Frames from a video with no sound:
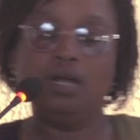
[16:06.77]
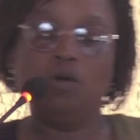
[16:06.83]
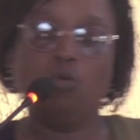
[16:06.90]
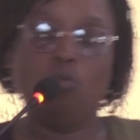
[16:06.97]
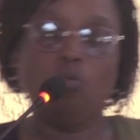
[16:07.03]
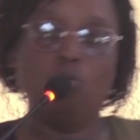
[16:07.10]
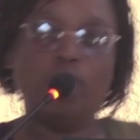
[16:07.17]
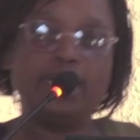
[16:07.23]

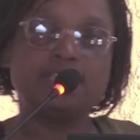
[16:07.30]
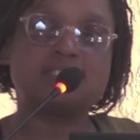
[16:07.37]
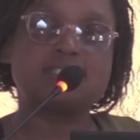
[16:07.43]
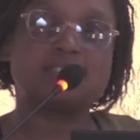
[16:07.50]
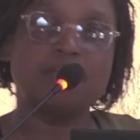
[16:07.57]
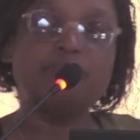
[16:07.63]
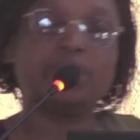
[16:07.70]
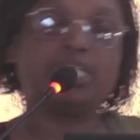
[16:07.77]
When
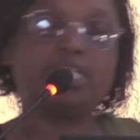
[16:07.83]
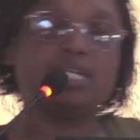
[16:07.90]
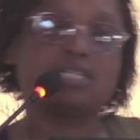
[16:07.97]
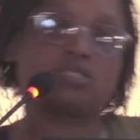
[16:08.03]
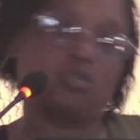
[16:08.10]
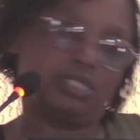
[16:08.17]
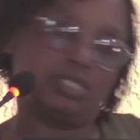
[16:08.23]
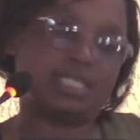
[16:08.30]
somebody has
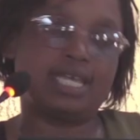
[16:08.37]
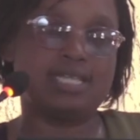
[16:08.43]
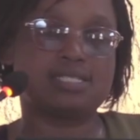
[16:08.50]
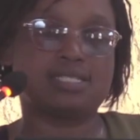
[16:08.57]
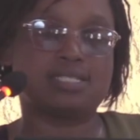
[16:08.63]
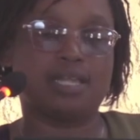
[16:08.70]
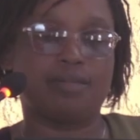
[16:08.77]
got cancer,